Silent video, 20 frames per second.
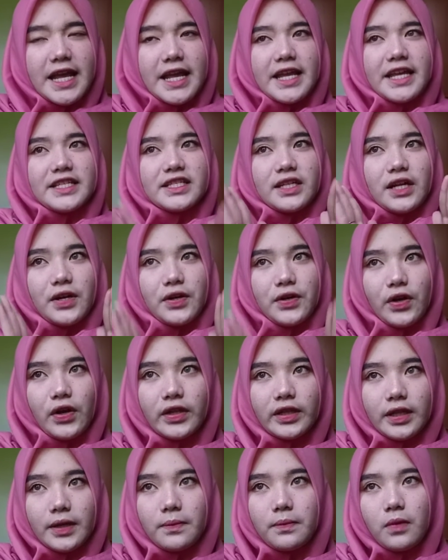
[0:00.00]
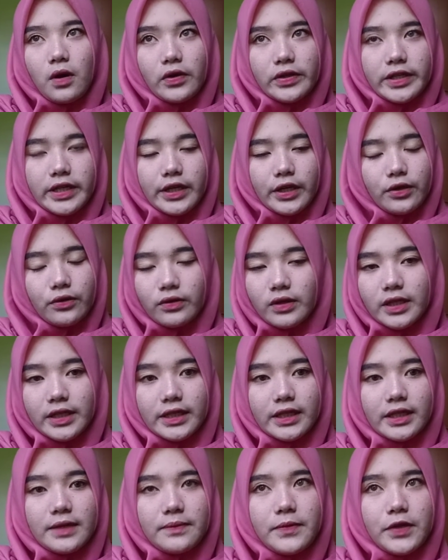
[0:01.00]
is not about
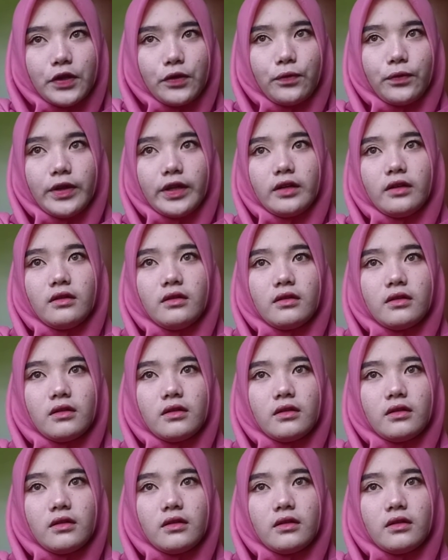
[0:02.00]
equality between